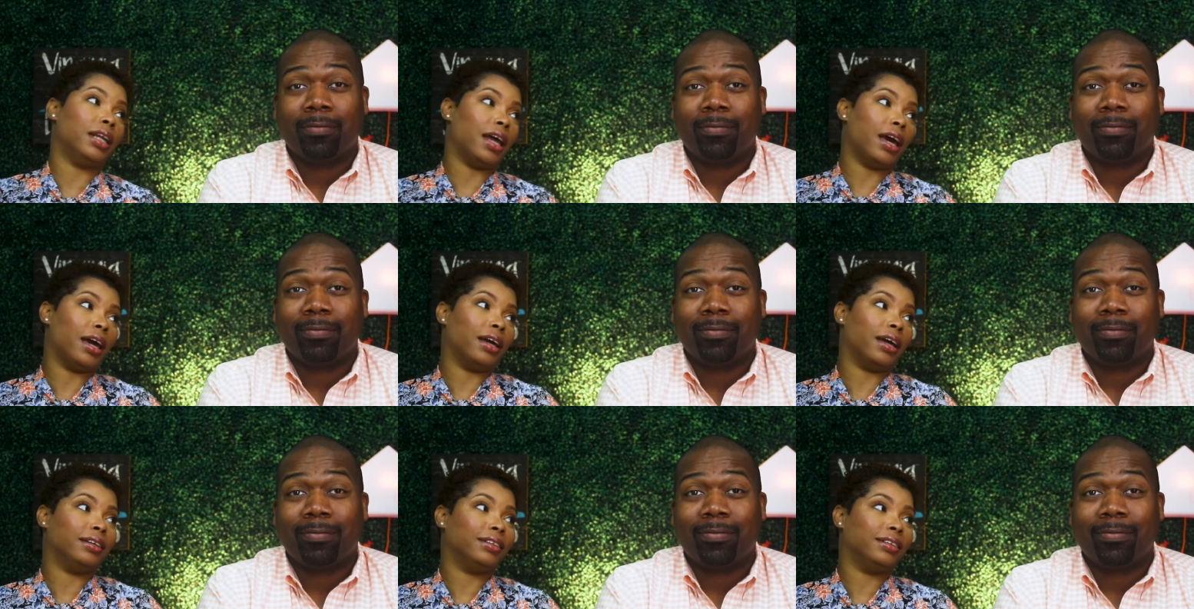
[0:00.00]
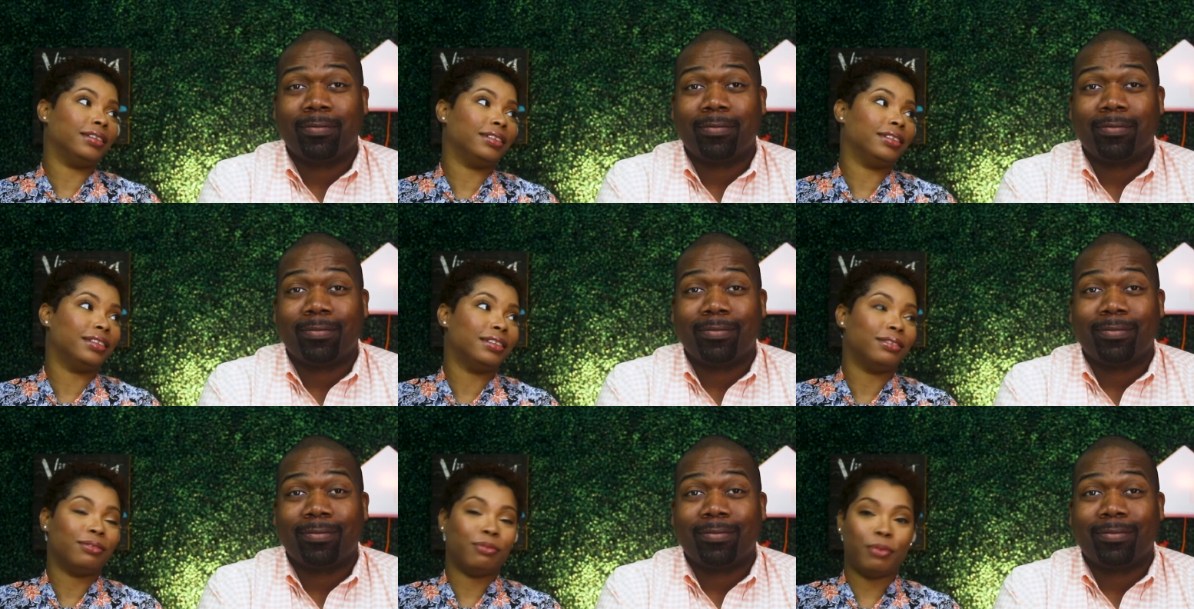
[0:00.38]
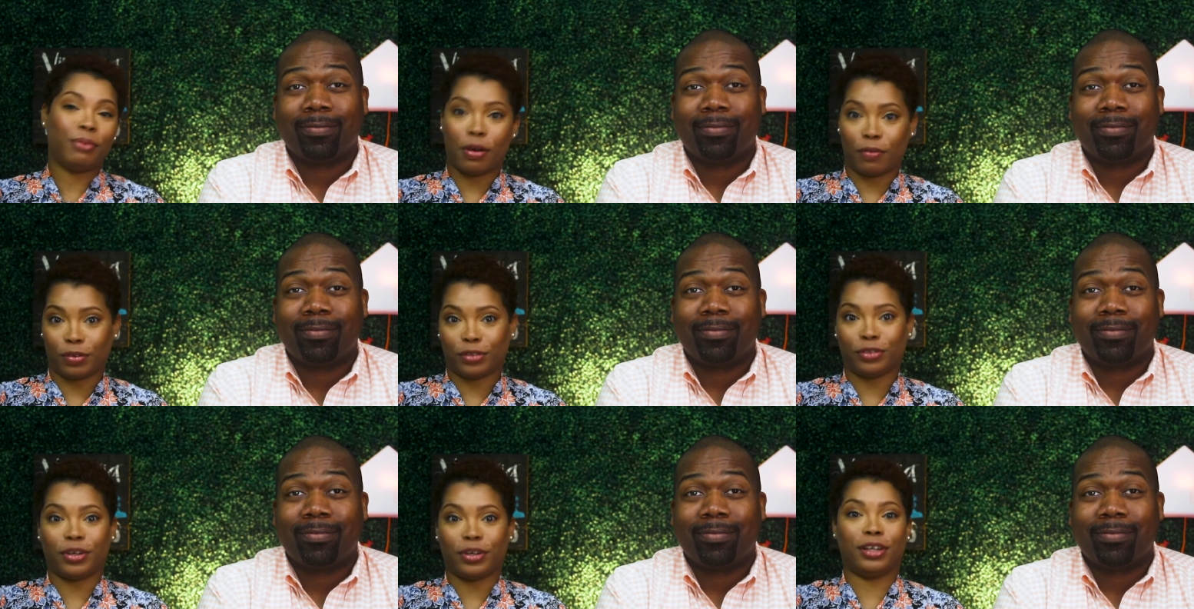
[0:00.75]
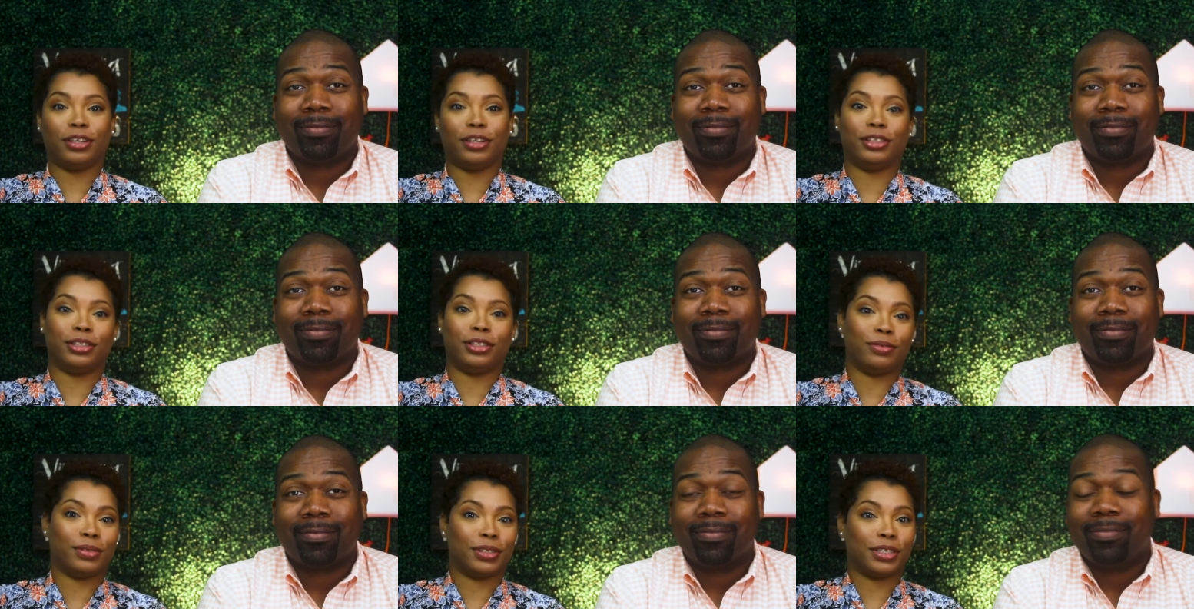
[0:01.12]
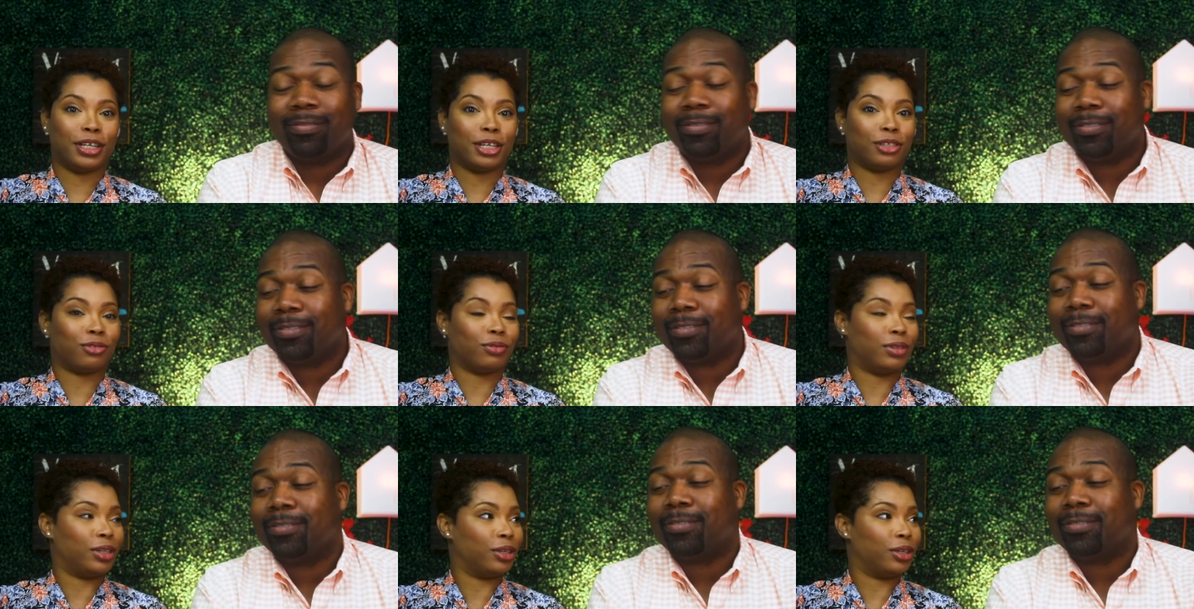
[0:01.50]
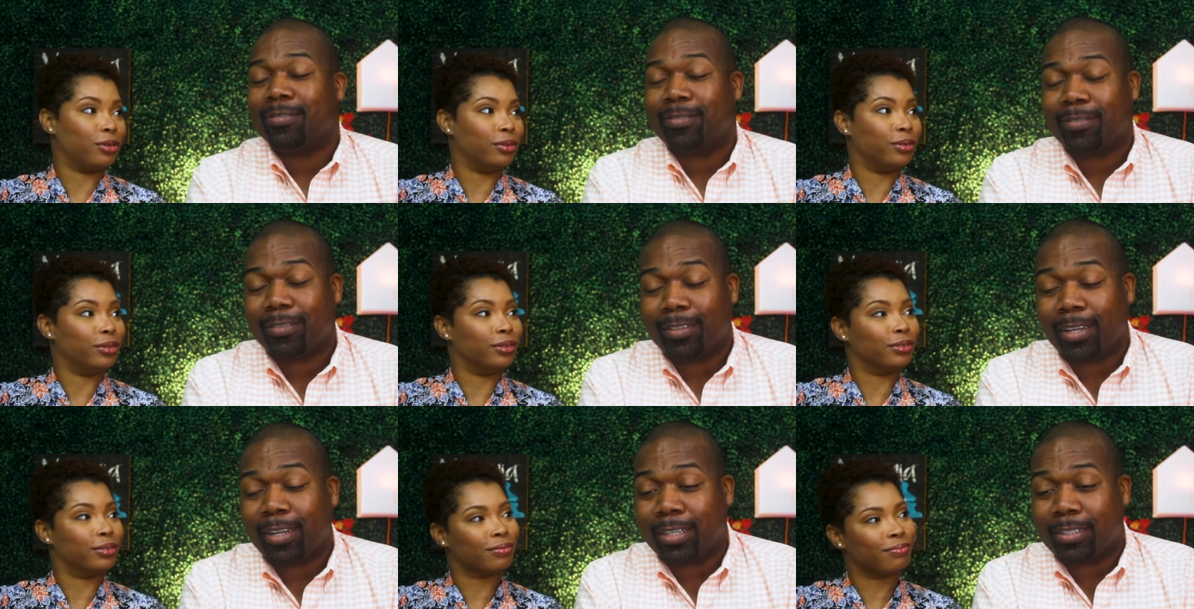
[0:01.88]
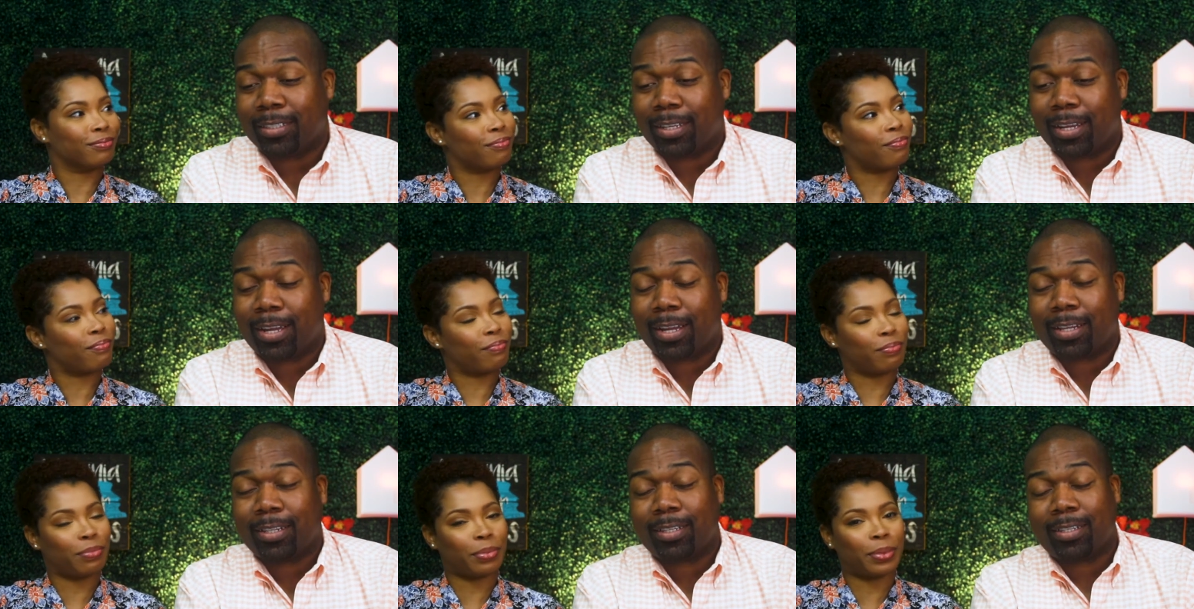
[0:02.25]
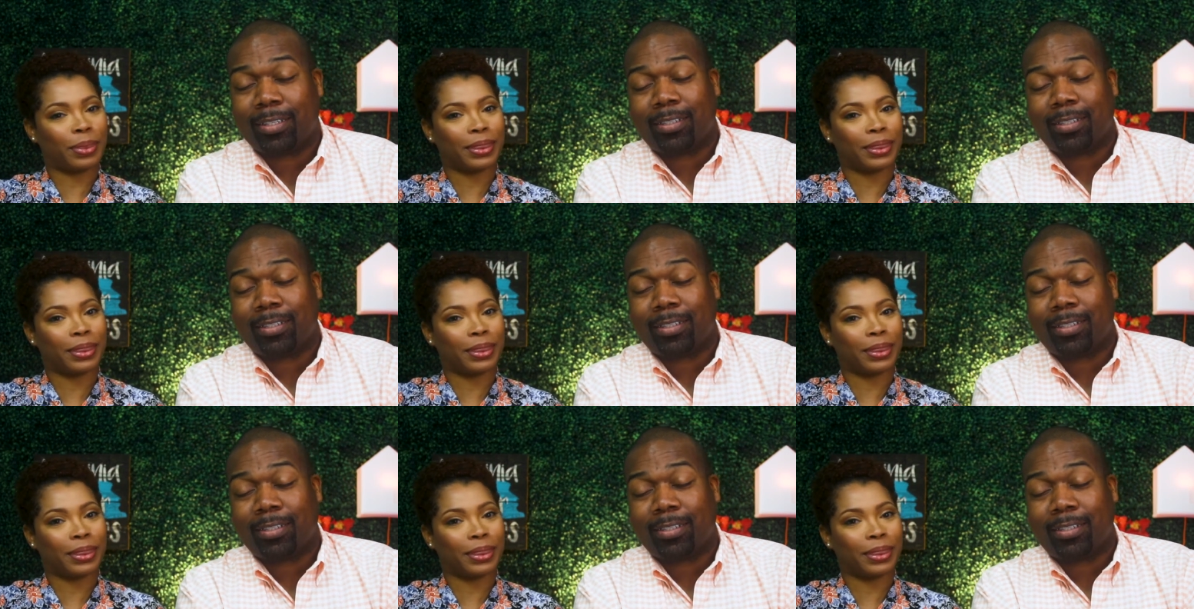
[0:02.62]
Speaker 1: that, we have a Trader Joe's, and that's really cool.
Speaker 2: Exactly.